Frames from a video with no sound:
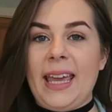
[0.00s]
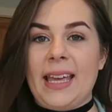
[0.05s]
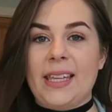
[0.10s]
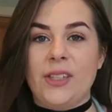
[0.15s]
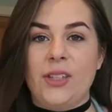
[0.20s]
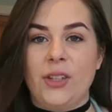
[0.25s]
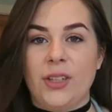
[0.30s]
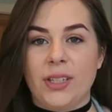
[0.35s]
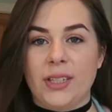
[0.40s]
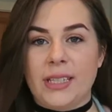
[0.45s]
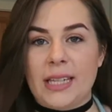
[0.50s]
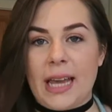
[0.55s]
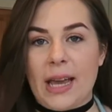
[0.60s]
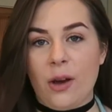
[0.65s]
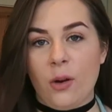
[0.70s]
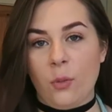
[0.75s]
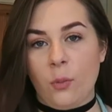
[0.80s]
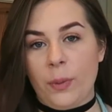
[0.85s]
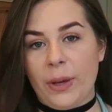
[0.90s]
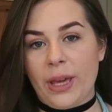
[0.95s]
As you can
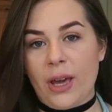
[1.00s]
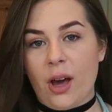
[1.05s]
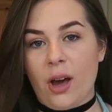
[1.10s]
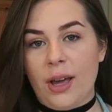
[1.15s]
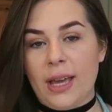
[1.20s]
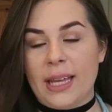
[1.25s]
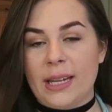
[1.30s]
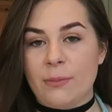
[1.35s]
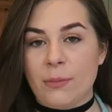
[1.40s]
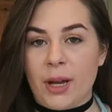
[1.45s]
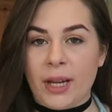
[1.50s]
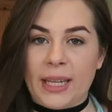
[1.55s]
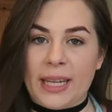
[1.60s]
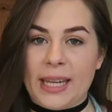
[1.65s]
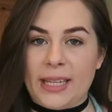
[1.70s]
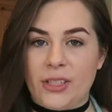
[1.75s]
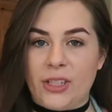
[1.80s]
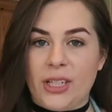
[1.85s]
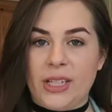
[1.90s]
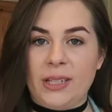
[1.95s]
tell, we are in my
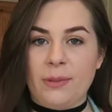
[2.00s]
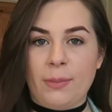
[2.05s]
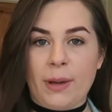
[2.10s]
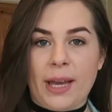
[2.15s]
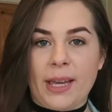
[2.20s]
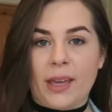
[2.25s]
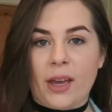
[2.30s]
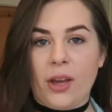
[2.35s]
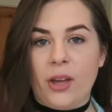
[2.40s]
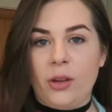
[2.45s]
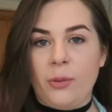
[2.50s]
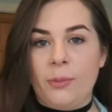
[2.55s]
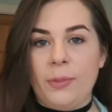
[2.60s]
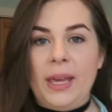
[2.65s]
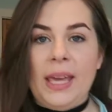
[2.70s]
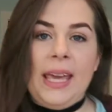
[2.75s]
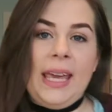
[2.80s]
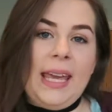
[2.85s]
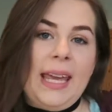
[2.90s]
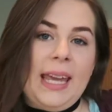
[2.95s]
kitchen back
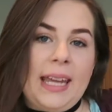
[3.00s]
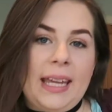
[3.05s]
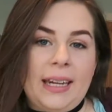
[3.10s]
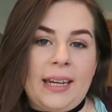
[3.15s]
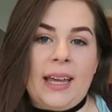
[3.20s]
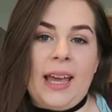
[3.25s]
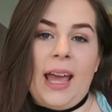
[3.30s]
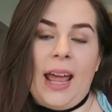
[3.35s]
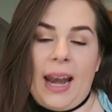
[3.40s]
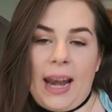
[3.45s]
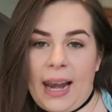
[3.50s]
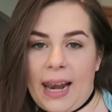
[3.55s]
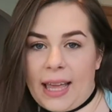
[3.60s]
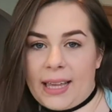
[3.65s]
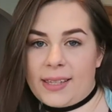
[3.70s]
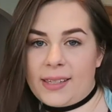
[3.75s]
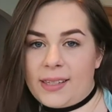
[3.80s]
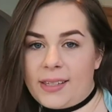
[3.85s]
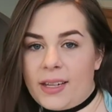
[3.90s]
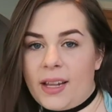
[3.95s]
home in
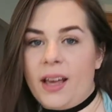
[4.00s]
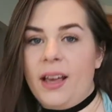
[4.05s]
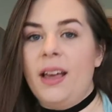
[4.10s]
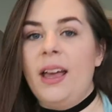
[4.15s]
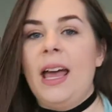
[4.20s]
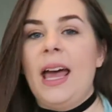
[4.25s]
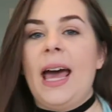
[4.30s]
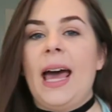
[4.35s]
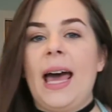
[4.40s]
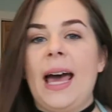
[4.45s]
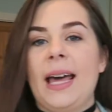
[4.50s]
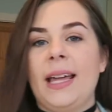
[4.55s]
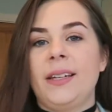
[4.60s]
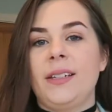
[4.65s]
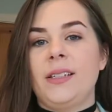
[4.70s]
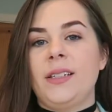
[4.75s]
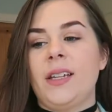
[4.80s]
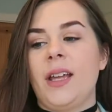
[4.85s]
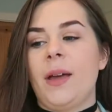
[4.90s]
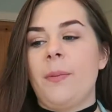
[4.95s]
Leicester,
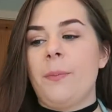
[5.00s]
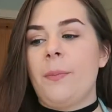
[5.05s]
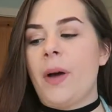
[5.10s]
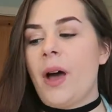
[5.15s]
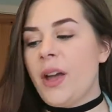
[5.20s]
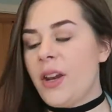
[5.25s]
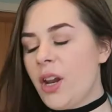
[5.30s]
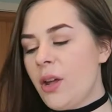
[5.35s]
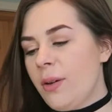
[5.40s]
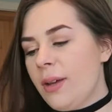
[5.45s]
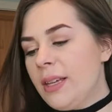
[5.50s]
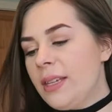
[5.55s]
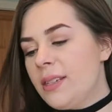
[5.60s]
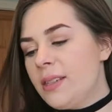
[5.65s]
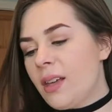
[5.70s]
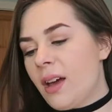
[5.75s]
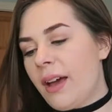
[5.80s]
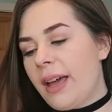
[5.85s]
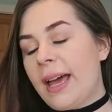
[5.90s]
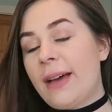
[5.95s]
and I
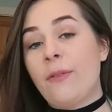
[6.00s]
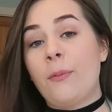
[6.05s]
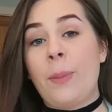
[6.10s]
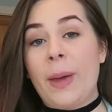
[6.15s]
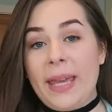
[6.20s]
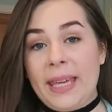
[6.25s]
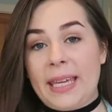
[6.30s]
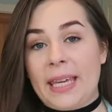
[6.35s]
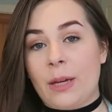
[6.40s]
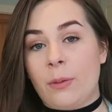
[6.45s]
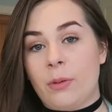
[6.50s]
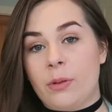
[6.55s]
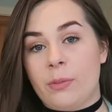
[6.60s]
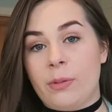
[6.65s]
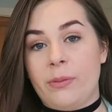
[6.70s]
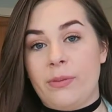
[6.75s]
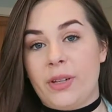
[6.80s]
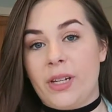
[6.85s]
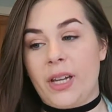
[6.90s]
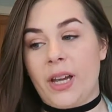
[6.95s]
noticed that I have a baking with
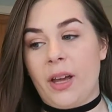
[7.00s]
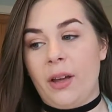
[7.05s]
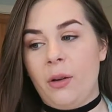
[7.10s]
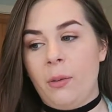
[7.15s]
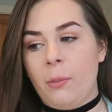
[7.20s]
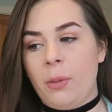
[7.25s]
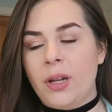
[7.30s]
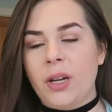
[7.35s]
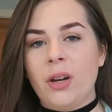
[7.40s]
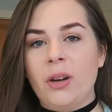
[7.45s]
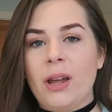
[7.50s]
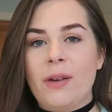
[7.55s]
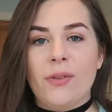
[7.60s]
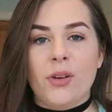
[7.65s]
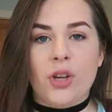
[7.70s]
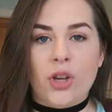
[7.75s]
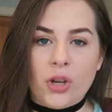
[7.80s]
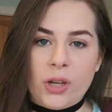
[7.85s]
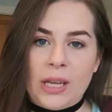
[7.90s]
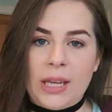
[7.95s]
me video, but I don't
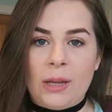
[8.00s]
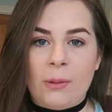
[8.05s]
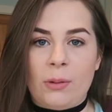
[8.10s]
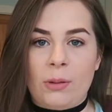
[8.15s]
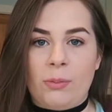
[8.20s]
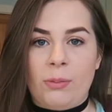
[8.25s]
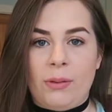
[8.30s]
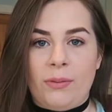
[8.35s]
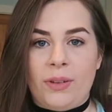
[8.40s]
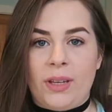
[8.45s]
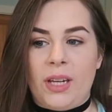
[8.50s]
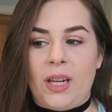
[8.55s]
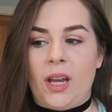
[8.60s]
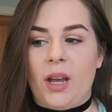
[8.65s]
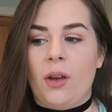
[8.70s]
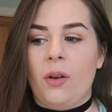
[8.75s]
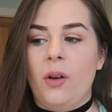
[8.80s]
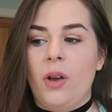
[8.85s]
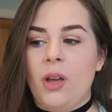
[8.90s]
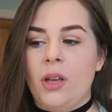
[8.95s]
have a cooking with me
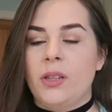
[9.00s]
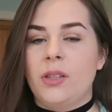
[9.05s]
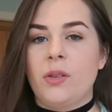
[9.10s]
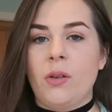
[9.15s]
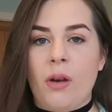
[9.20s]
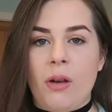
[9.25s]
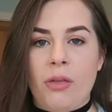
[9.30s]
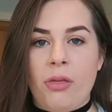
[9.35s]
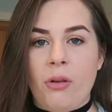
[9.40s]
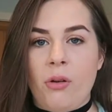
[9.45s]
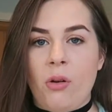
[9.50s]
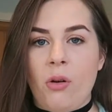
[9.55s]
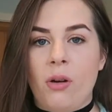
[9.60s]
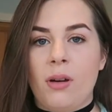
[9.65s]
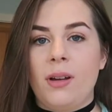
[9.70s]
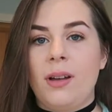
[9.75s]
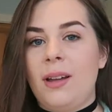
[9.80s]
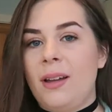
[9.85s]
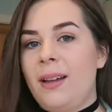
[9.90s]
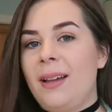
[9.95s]
video. So I
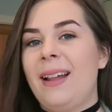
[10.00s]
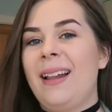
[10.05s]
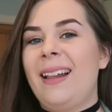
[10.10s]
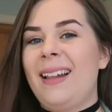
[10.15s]
thought,